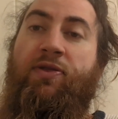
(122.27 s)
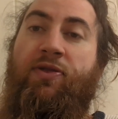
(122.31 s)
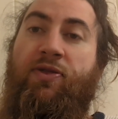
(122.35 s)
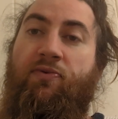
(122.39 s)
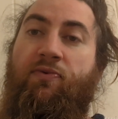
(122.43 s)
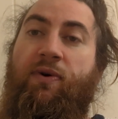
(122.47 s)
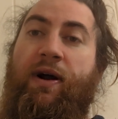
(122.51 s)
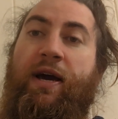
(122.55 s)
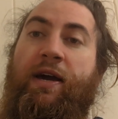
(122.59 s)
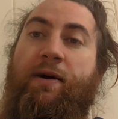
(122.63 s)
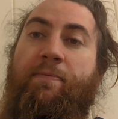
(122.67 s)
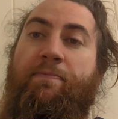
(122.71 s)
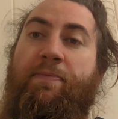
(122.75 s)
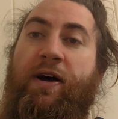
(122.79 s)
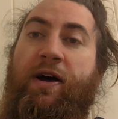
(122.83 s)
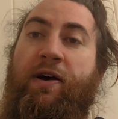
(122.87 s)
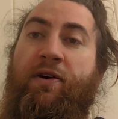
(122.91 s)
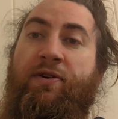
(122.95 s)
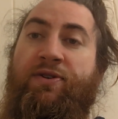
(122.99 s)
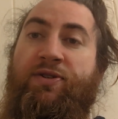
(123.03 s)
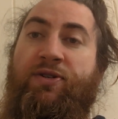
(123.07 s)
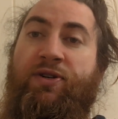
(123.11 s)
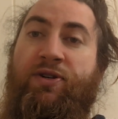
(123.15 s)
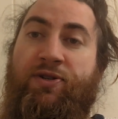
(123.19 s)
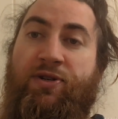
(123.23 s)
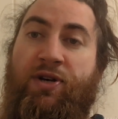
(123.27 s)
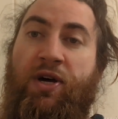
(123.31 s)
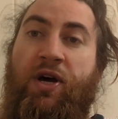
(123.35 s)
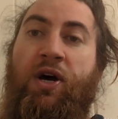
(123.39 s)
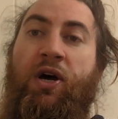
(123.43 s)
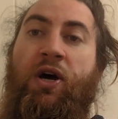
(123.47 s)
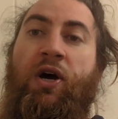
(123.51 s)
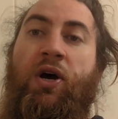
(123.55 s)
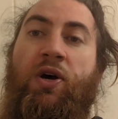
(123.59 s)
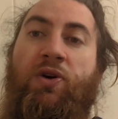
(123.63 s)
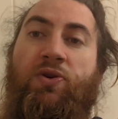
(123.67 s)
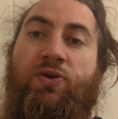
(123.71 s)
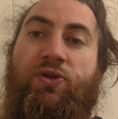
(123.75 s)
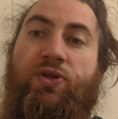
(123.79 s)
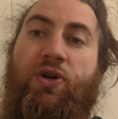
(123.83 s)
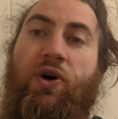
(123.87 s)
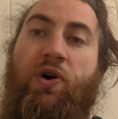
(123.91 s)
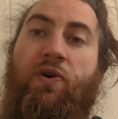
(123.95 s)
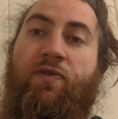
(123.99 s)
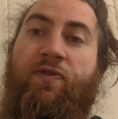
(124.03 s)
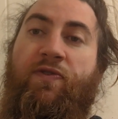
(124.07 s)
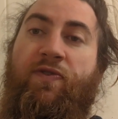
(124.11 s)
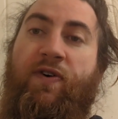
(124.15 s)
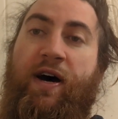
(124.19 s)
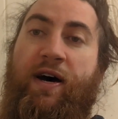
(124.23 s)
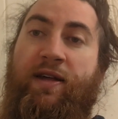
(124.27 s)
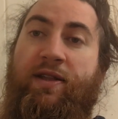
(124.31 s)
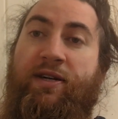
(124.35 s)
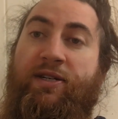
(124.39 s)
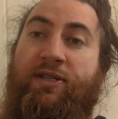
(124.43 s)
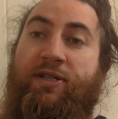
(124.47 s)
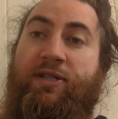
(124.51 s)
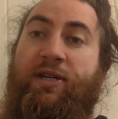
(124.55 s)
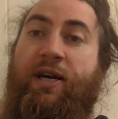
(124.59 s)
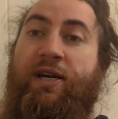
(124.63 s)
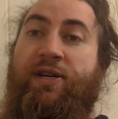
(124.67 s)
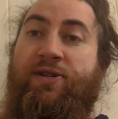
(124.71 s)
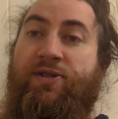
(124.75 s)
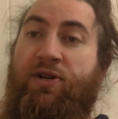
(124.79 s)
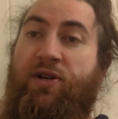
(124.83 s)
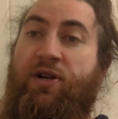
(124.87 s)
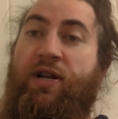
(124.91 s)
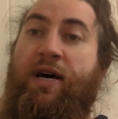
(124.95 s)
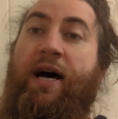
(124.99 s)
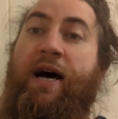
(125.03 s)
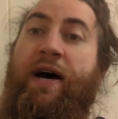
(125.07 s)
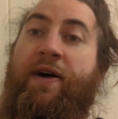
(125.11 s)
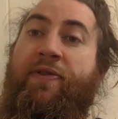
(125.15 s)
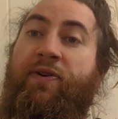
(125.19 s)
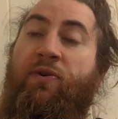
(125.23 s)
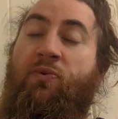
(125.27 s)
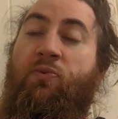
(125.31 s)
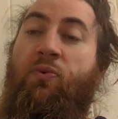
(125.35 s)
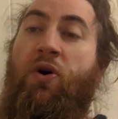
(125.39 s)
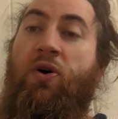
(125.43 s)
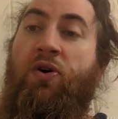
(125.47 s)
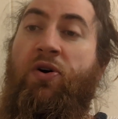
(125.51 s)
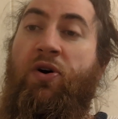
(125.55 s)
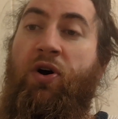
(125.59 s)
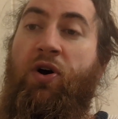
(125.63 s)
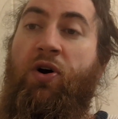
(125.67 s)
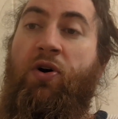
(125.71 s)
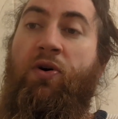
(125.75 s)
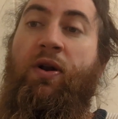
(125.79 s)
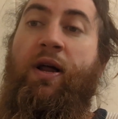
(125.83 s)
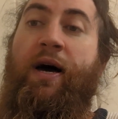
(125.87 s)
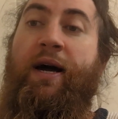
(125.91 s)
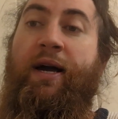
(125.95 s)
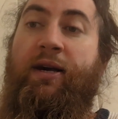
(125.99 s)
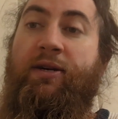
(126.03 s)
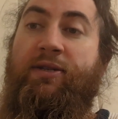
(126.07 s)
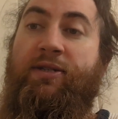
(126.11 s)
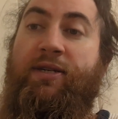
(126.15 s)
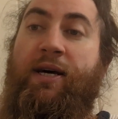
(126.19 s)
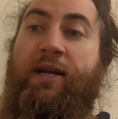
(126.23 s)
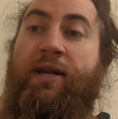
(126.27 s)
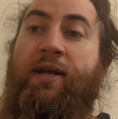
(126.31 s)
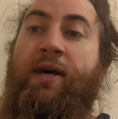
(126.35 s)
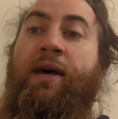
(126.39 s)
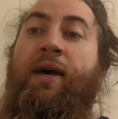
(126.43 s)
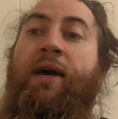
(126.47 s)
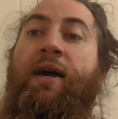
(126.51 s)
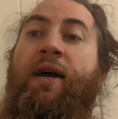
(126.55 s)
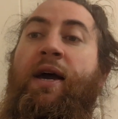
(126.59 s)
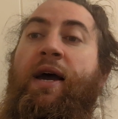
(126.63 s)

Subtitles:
Three appearances so far this season, and the one goal, like I said,